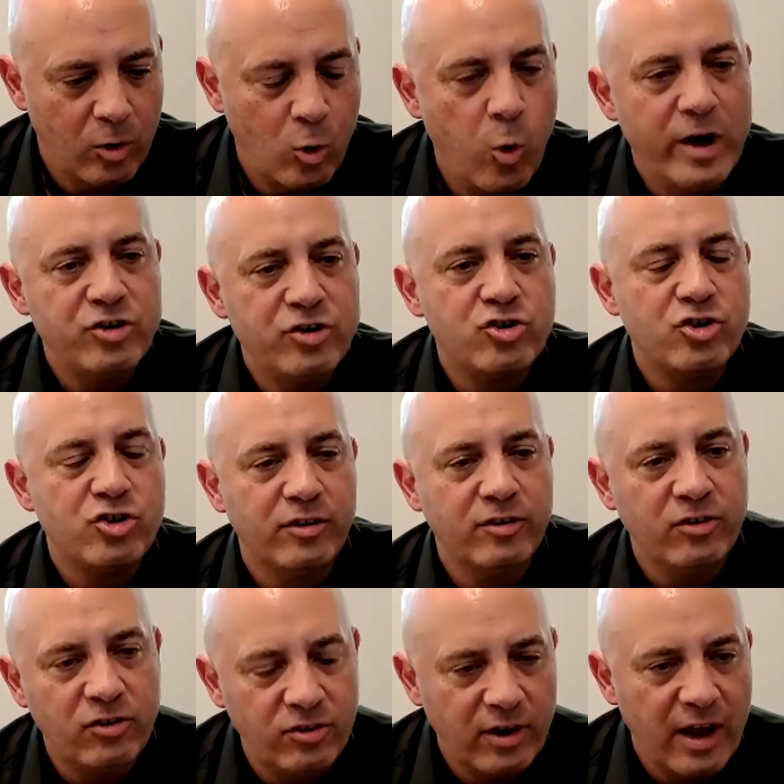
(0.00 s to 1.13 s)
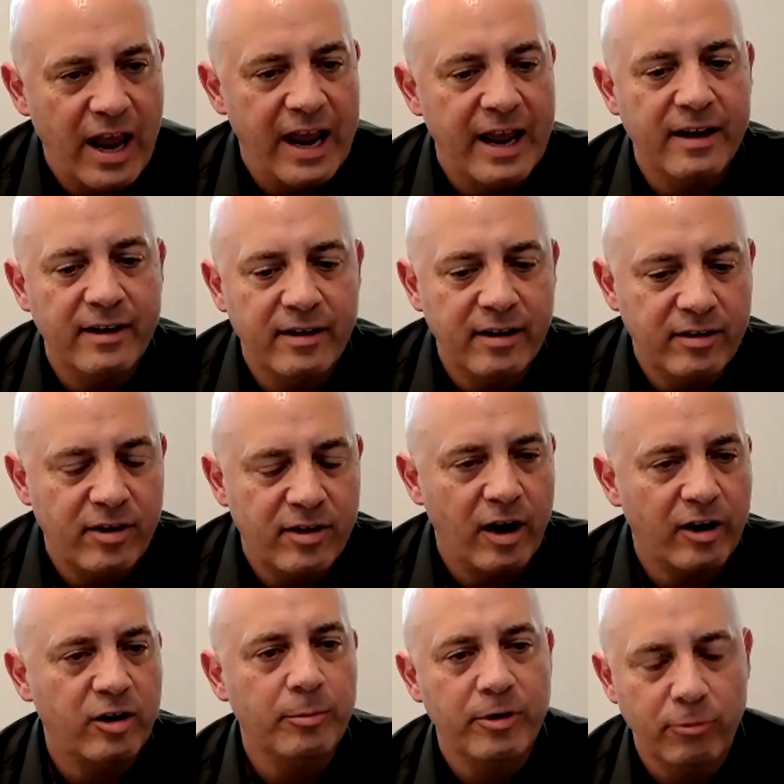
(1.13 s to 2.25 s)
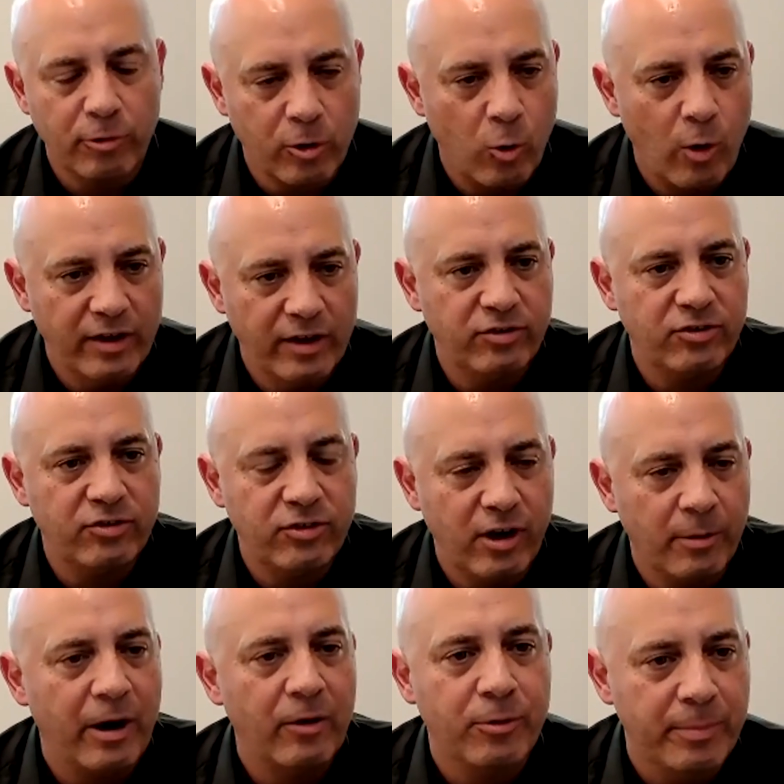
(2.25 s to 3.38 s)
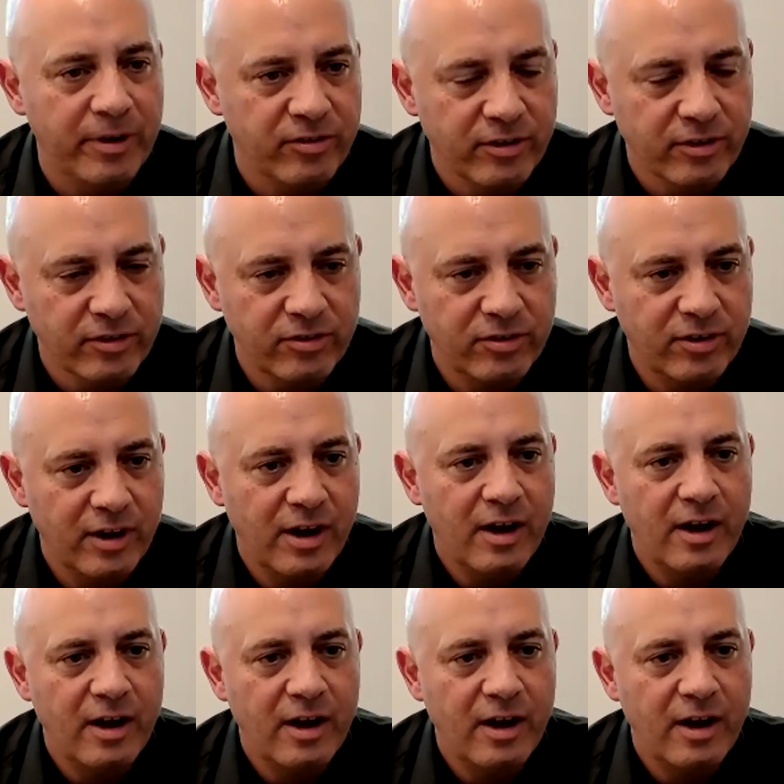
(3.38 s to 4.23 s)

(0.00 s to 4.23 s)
questions and document requests about the business.